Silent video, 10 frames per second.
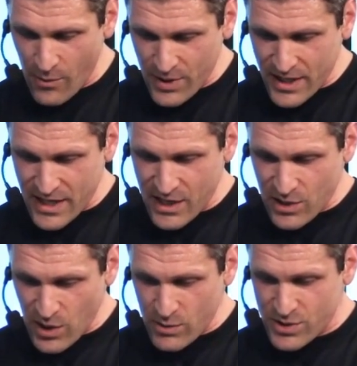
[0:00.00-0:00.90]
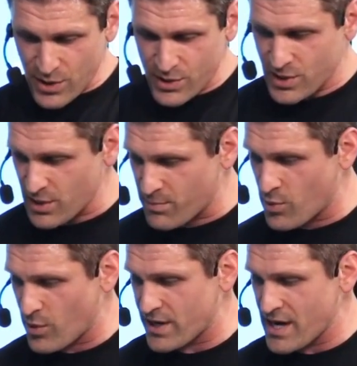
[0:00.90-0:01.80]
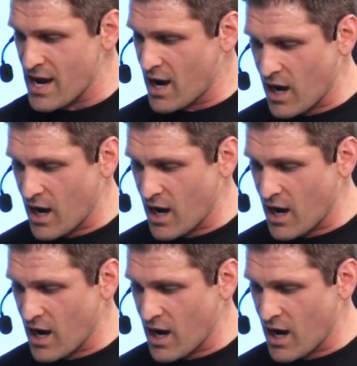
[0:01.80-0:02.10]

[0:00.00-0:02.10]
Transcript: We're getting closer to the point